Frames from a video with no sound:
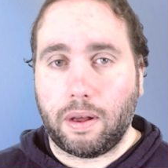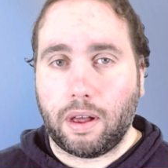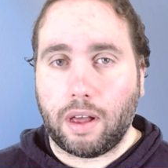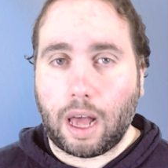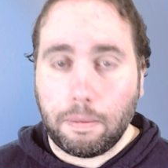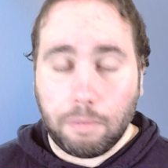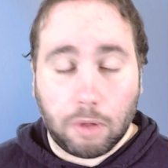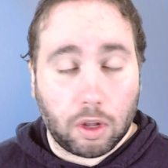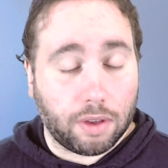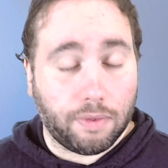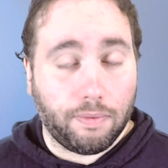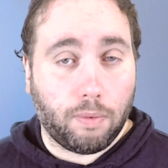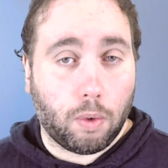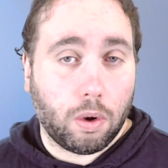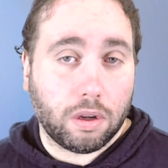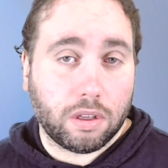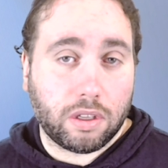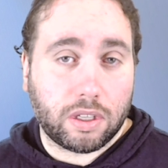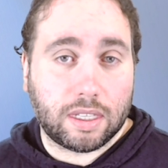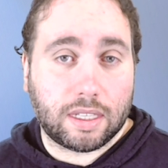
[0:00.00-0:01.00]
I'm looking
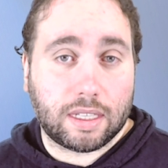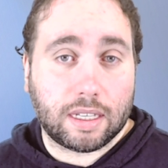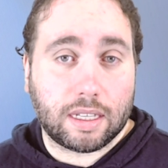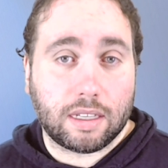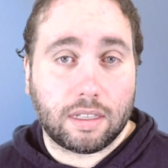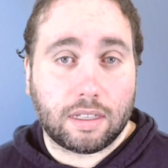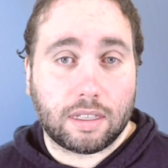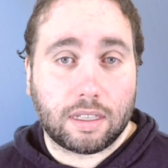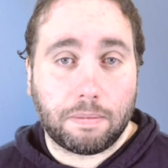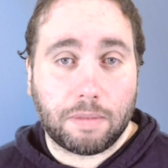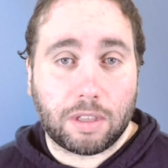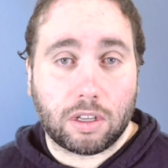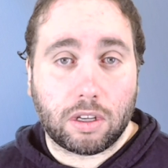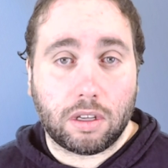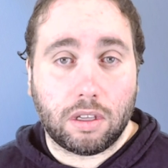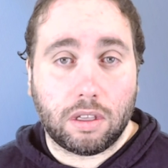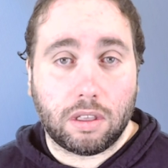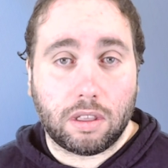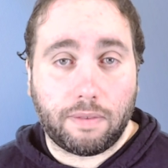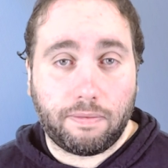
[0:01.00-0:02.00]
forward to seeing some of
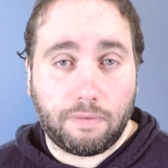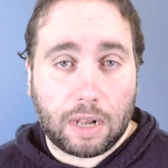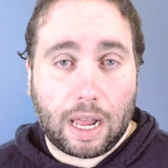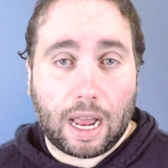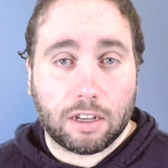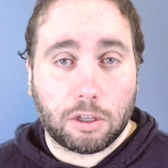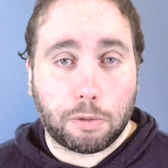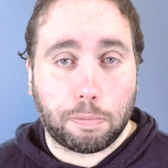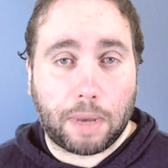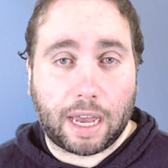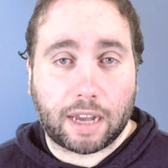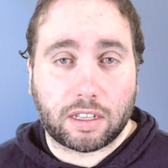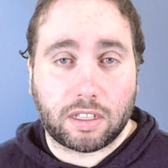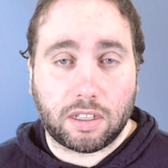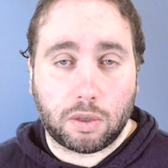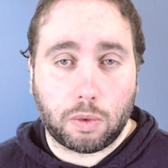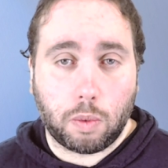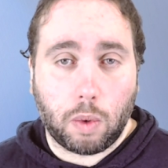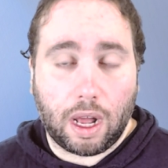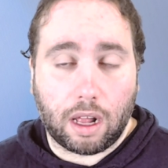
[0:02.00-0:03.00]
the flashbacks
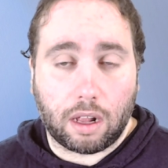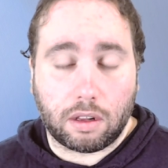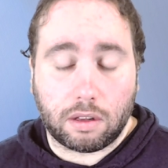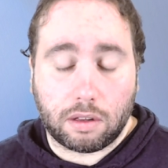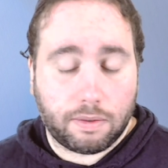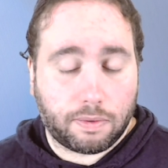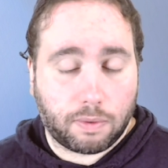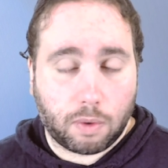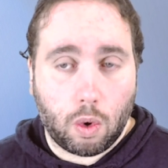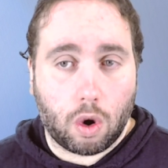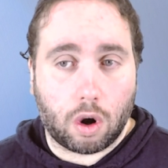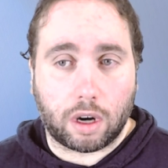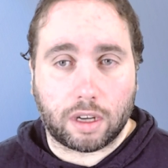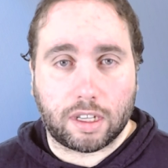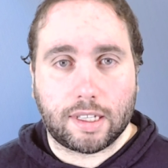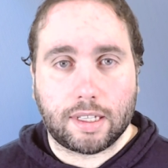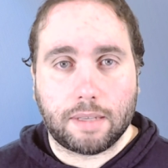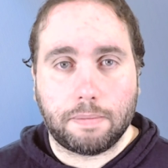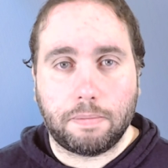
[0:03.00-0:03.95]
as well, of course.